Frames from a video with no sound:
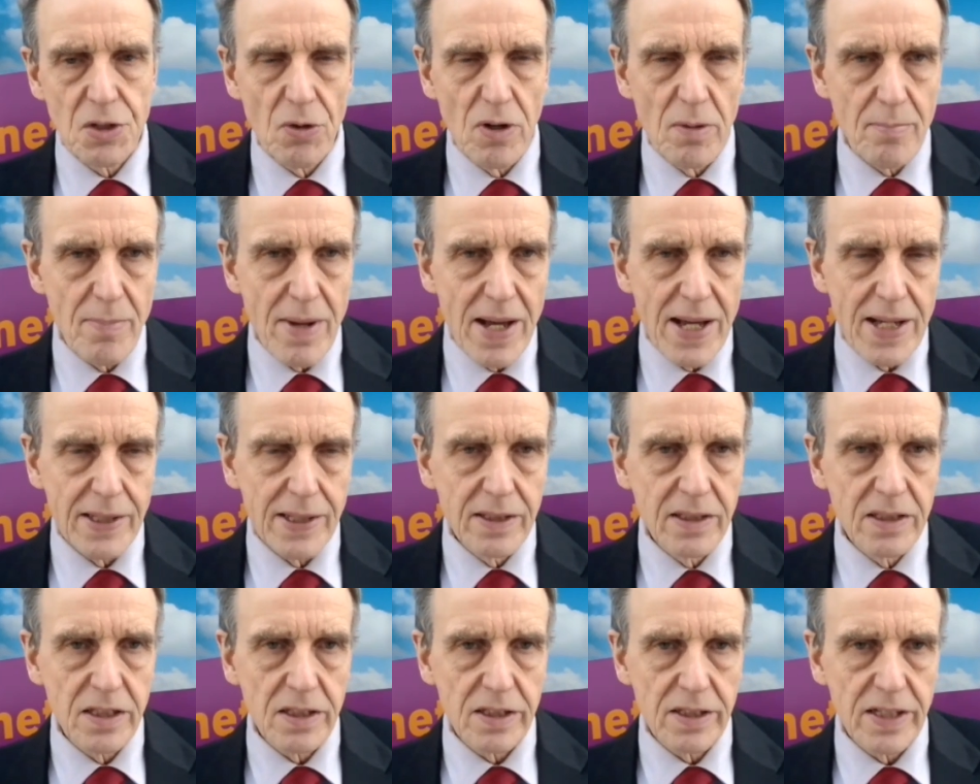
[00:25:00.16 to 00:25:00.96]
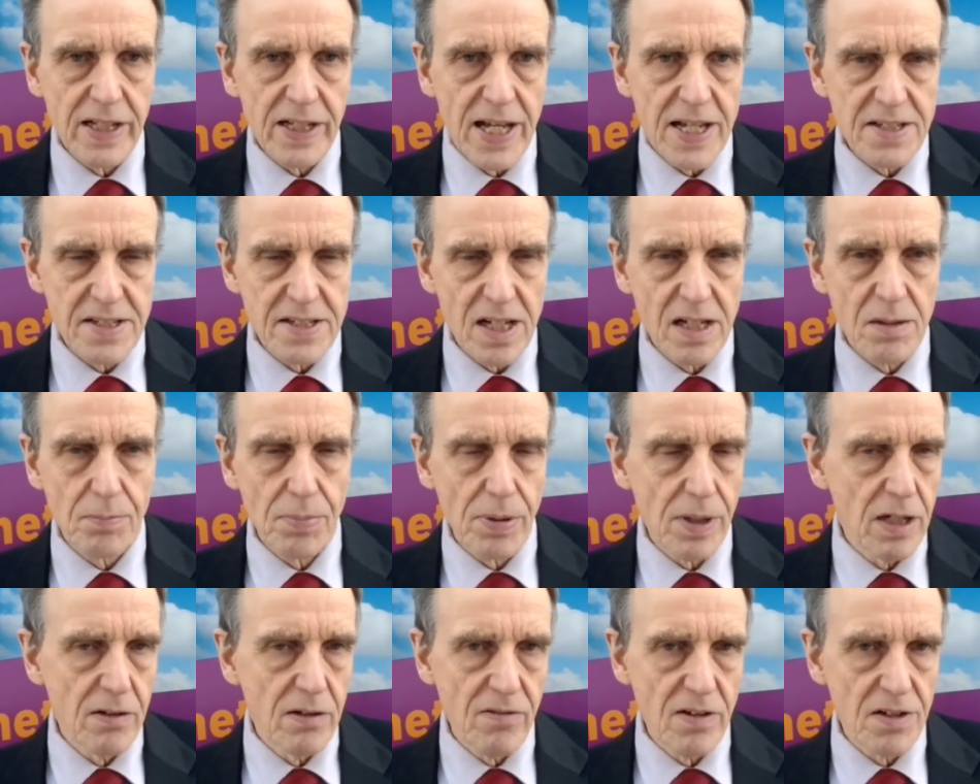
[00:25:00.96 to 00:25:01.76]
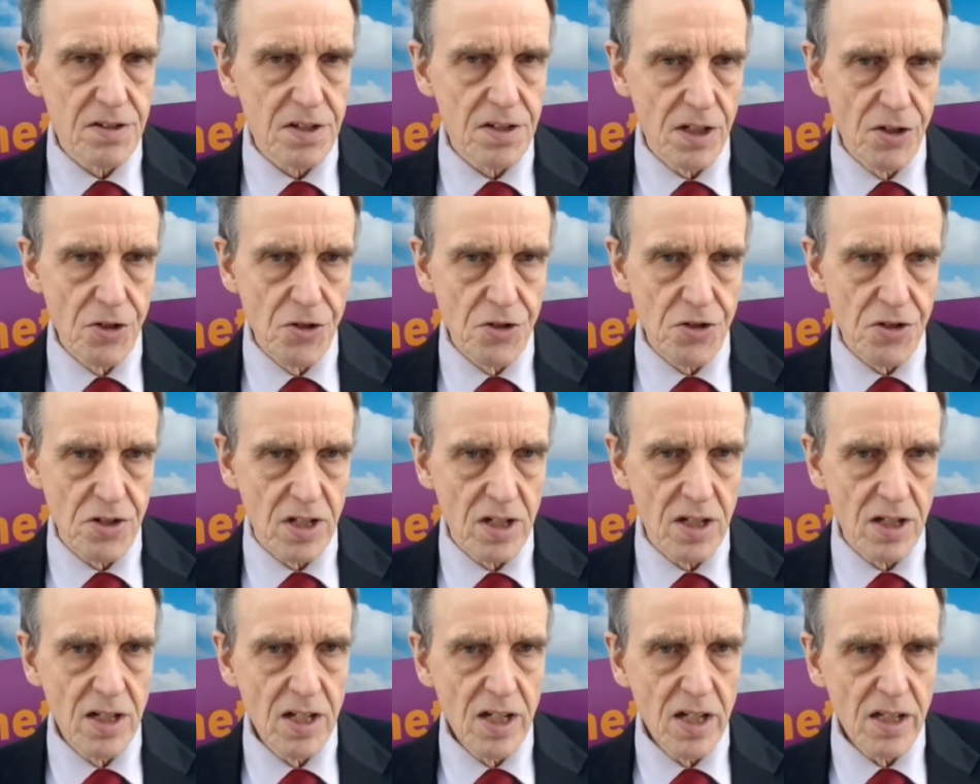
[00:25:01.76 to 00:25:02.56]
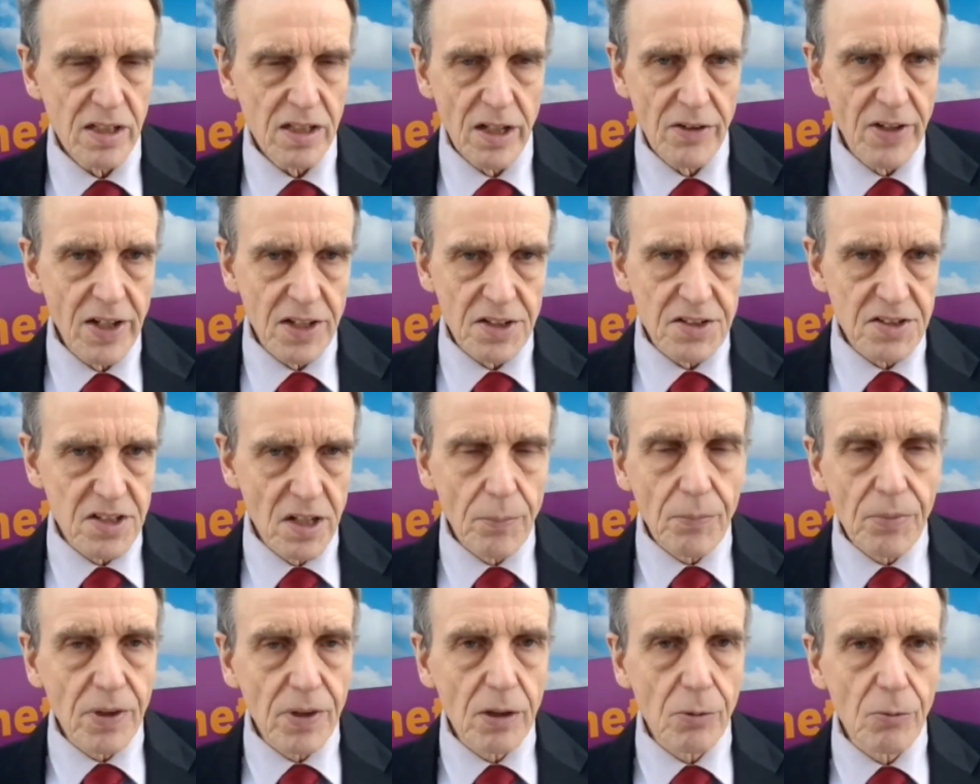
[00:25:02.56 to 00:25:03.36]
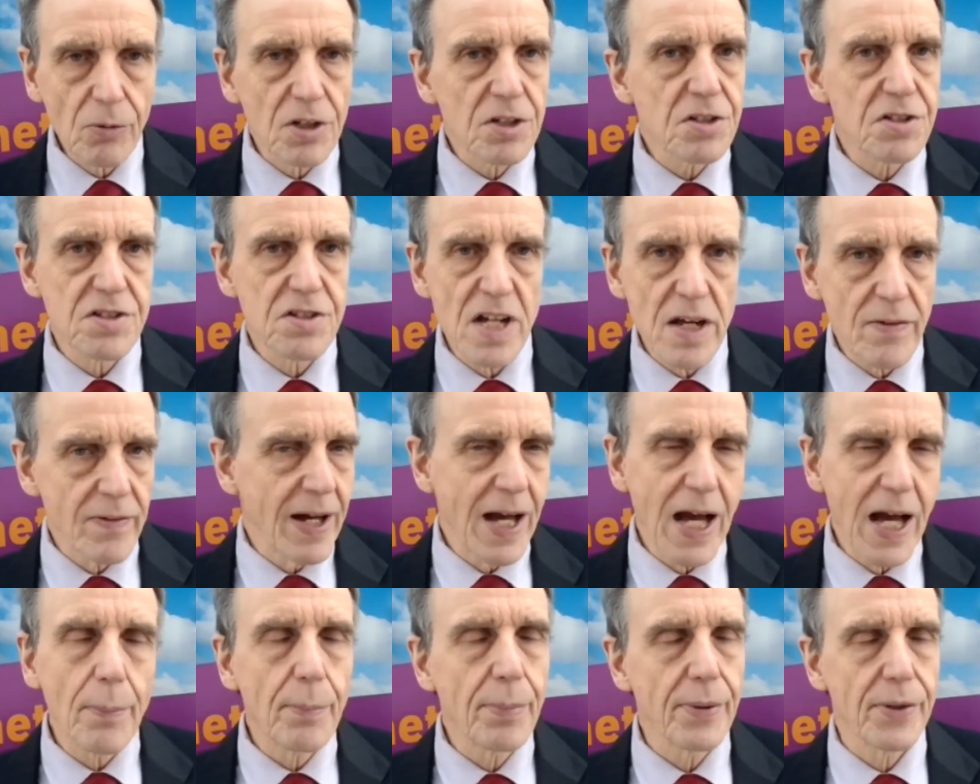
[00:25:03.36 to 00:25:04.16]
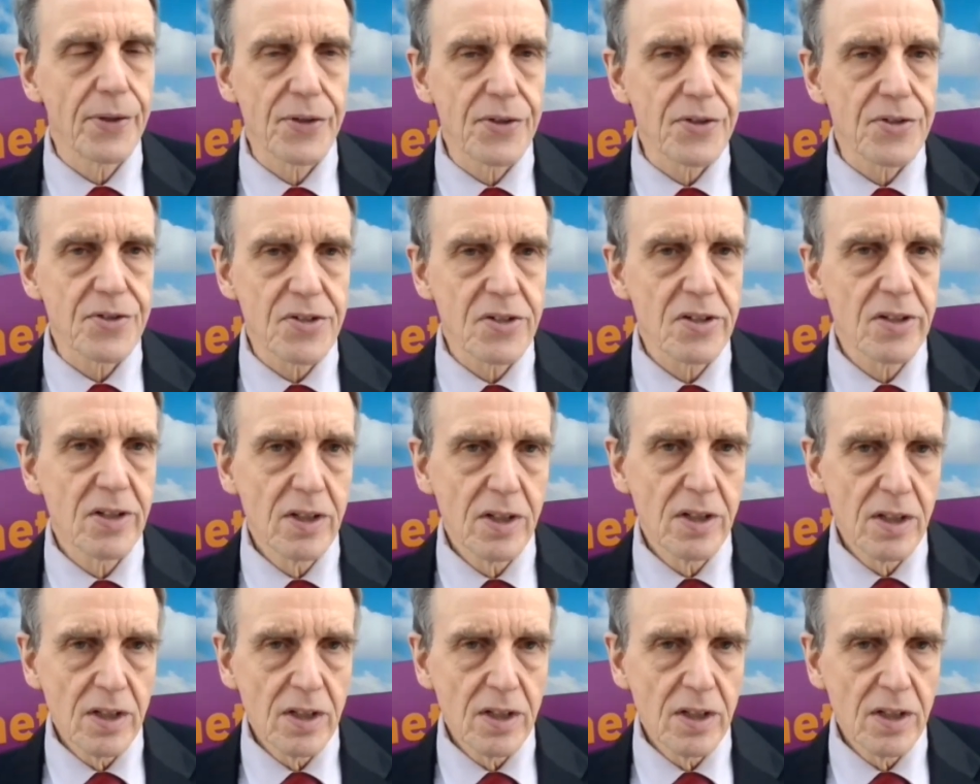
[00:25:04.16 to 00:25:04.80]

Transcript: to amend the SNP resolution." Now that's something which never happens.